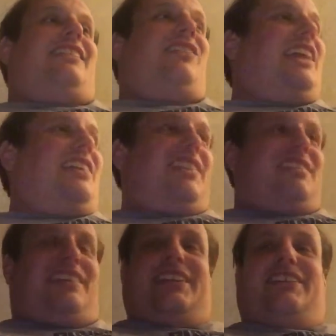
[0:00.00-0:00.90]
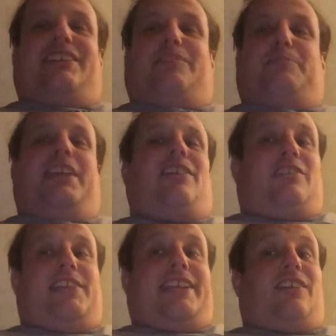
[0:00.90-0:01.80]
the language on there is
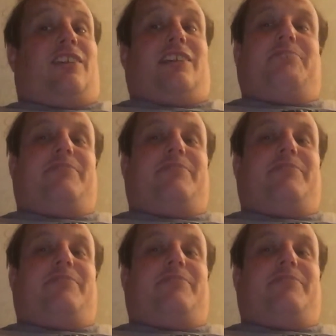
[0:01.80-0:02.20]
beyond rated R.